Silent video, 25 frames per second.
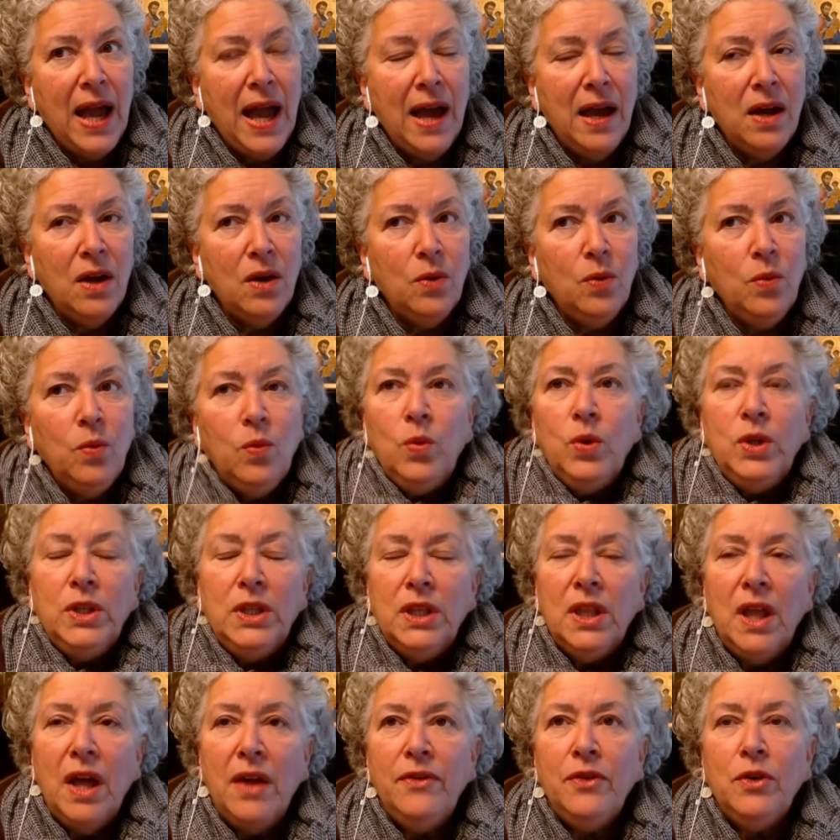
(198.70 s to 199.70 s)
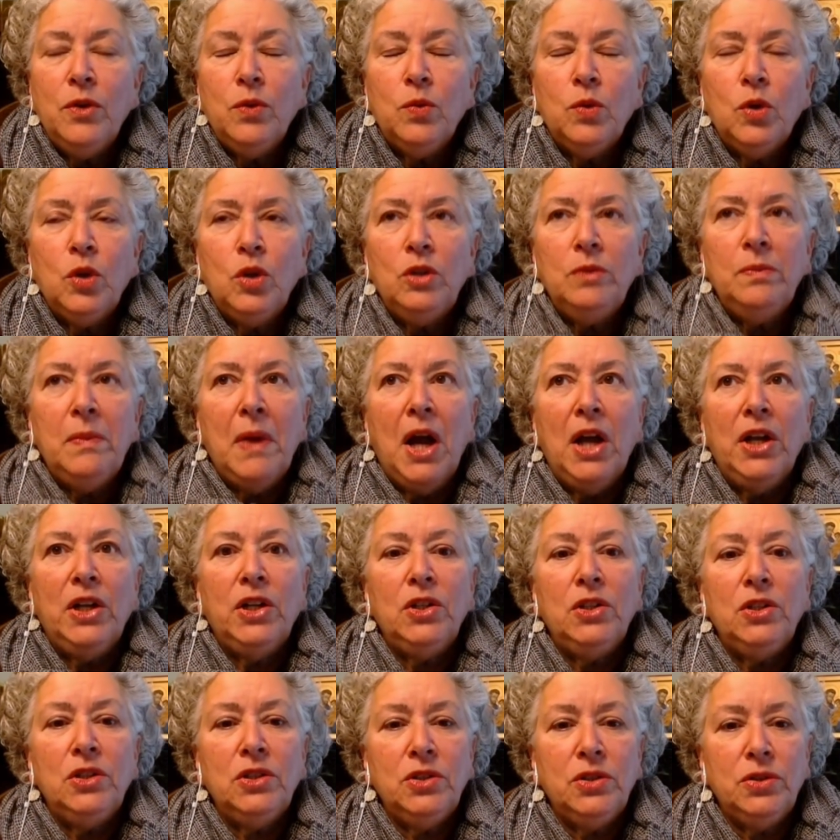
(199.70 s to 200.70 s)
would love a role
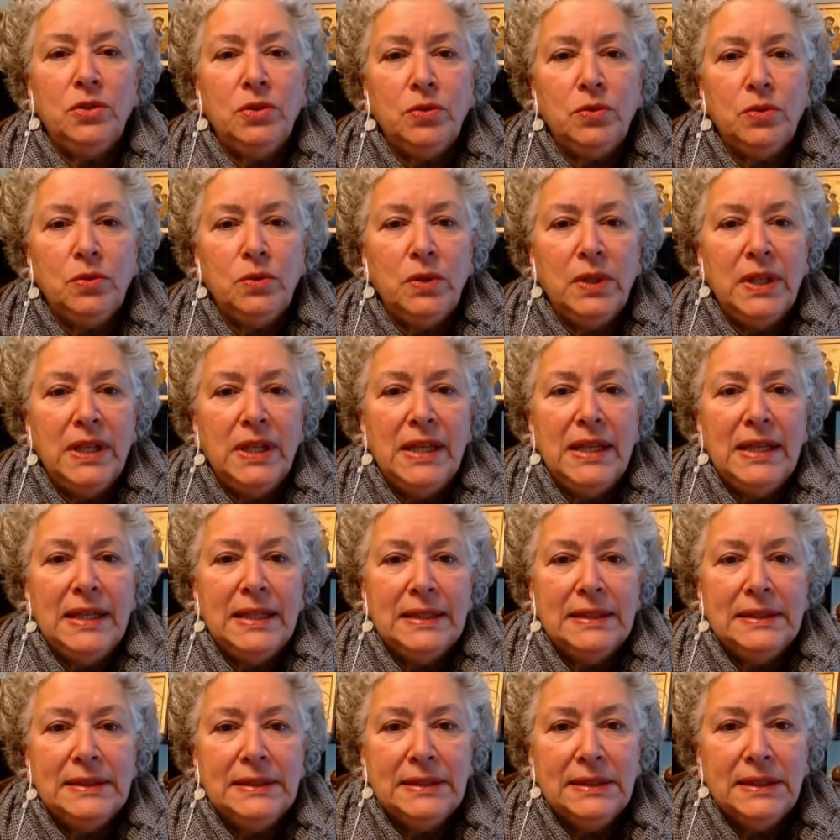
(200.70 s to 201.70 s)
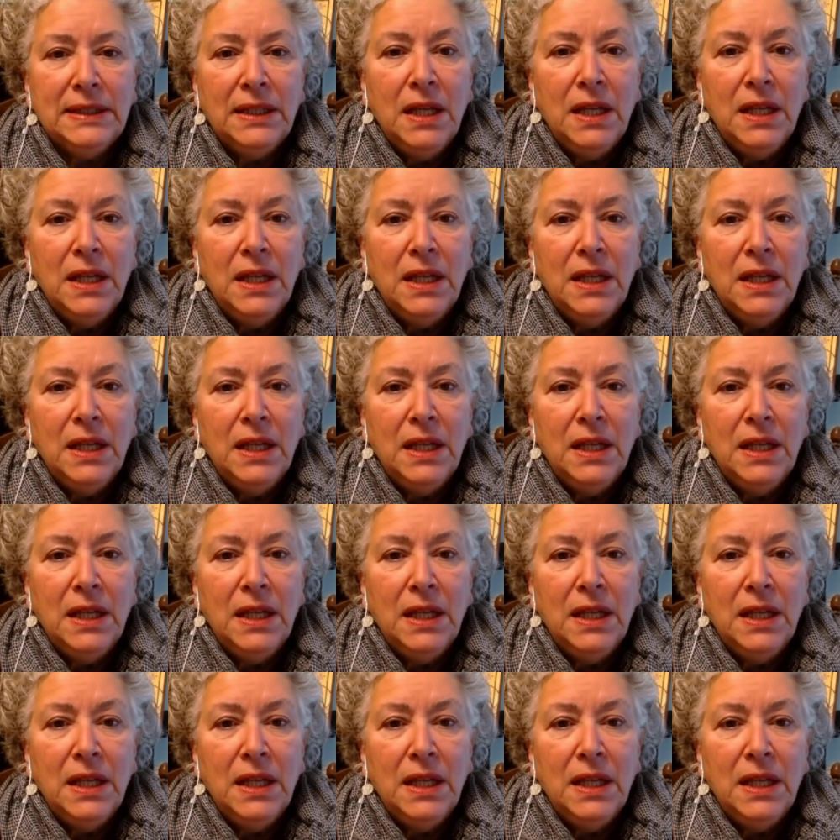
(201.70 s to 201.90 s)
model who is